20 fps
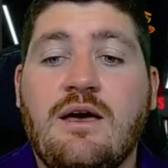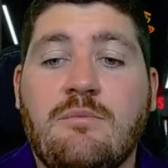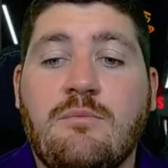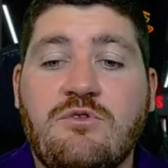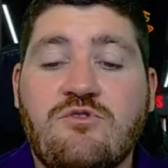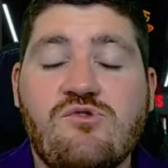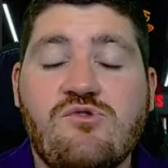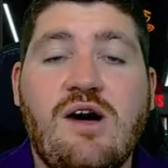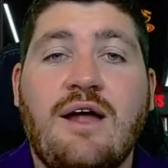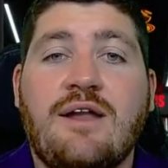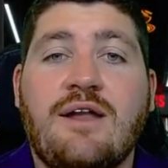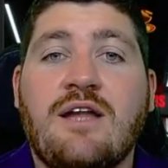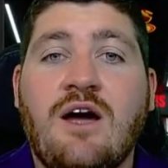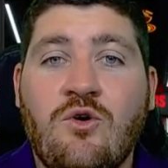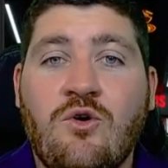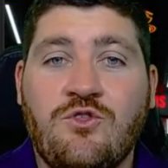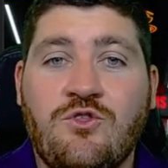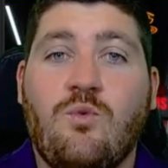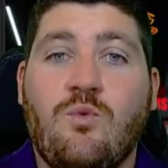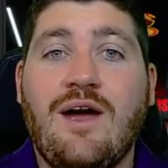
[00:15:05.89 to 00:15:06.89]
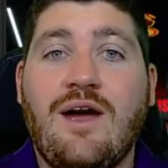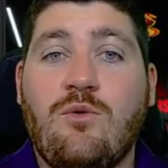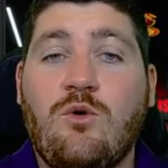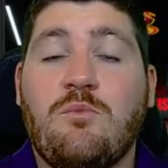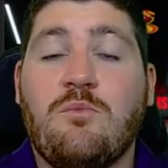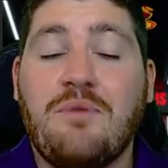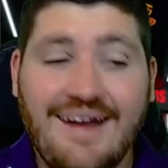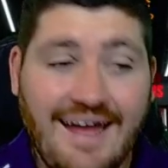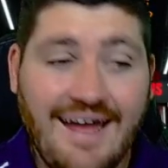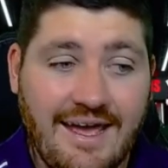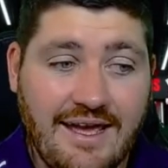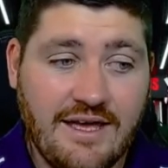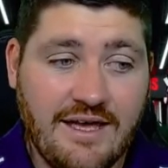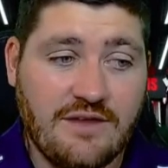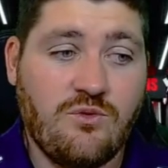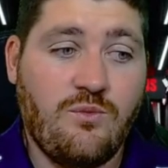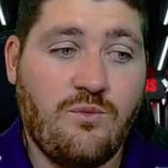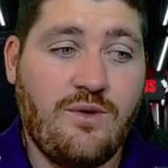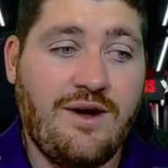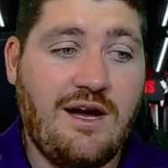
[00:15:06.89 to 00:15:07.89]
But right now, with the way we're playing,
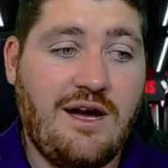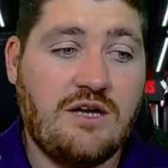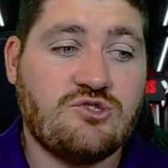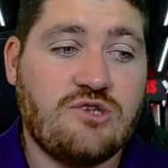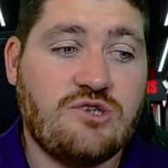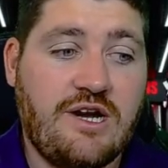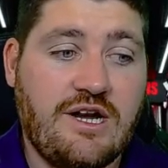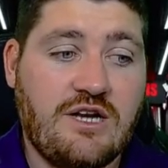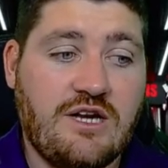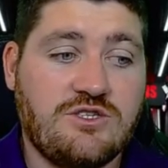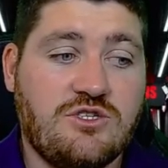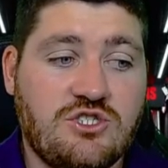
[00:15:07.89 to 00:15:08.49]
the way our strikers